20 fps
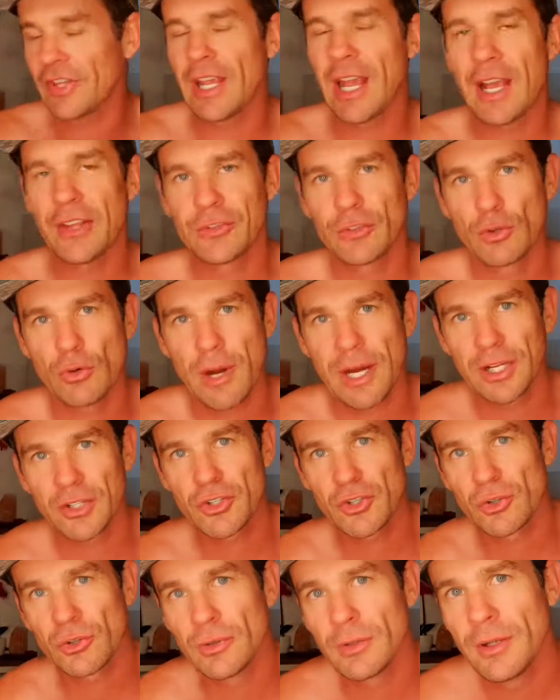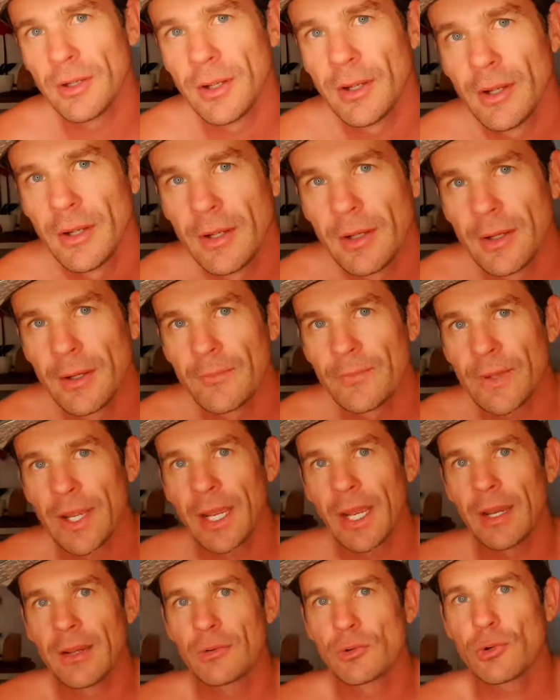has gratitude,
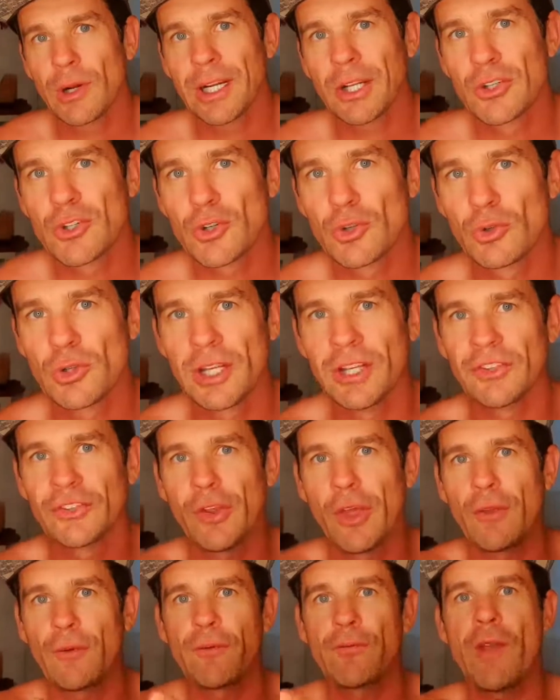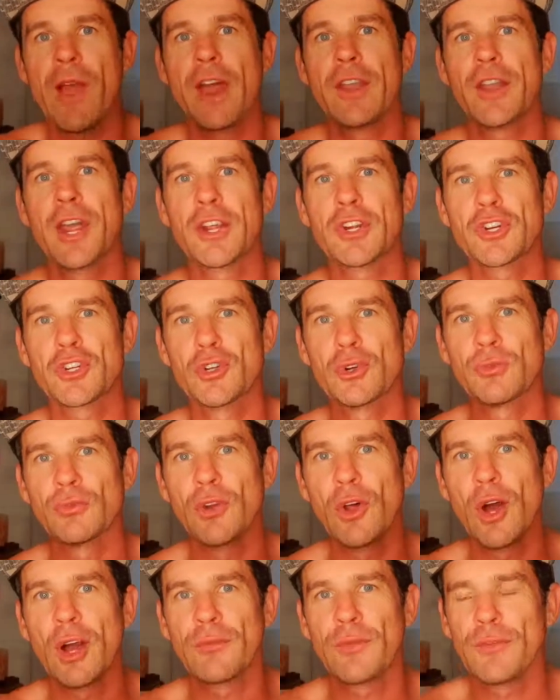and gratitude is like the foundation of
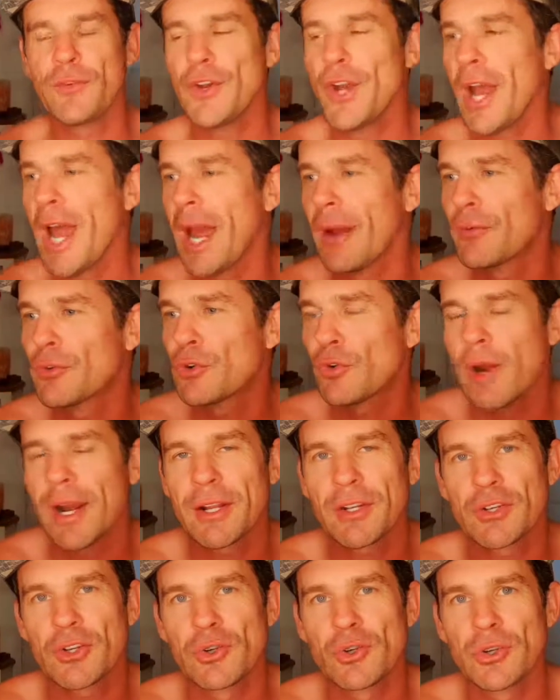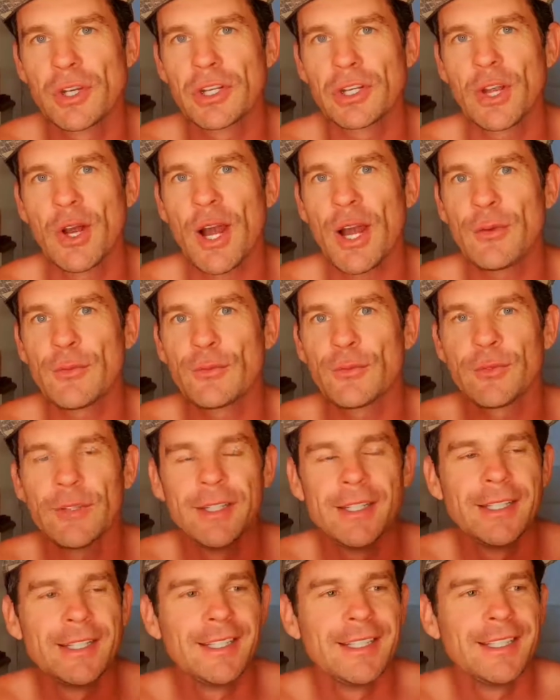life. If you don't have gratitude in life,
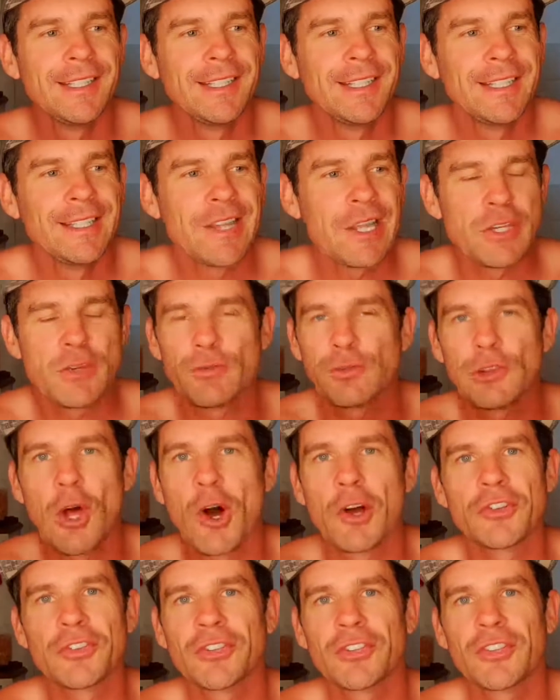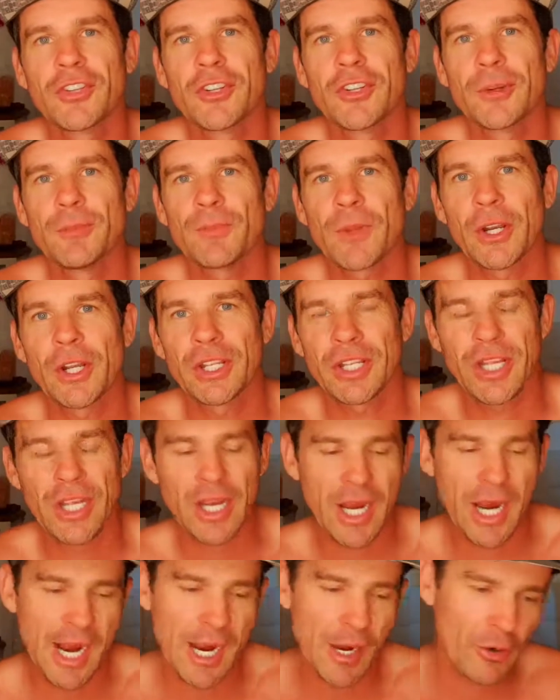then you've lost. I don't care
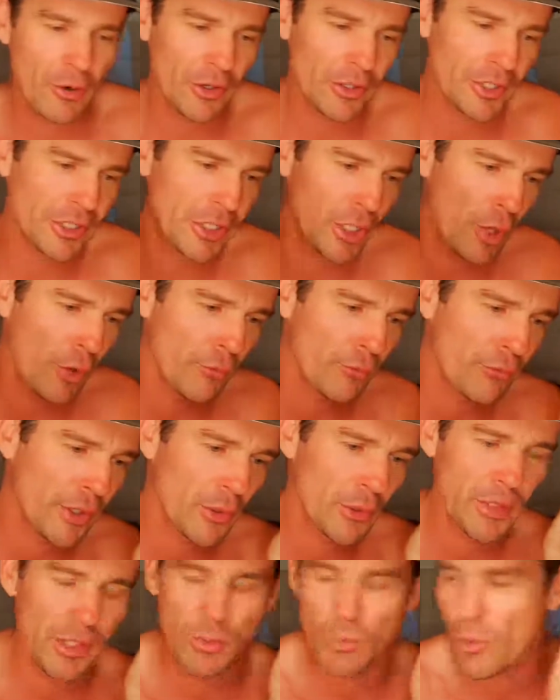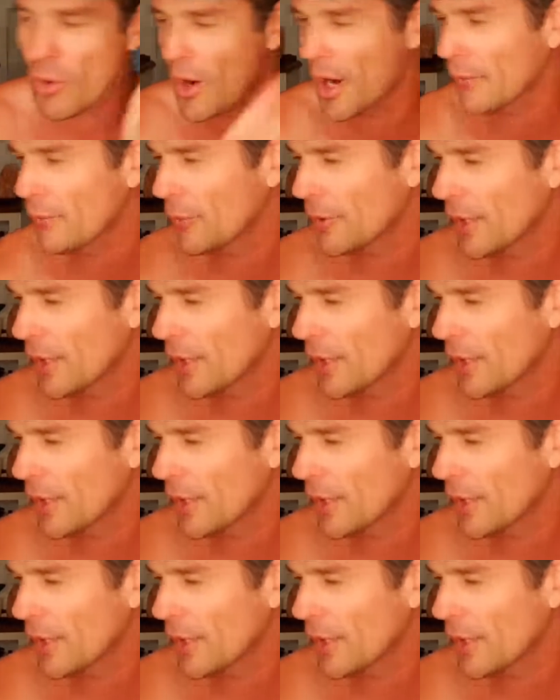how hot your girlfriend or your wife or